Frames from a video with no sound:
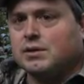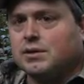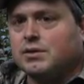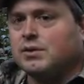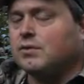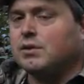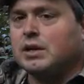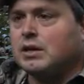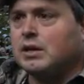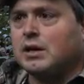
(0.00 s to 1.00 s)
You don't
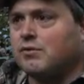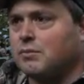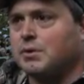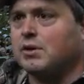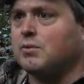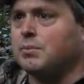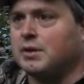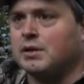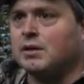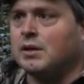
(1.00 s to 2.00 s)
need to have a big
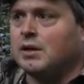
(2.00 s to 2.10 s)
opening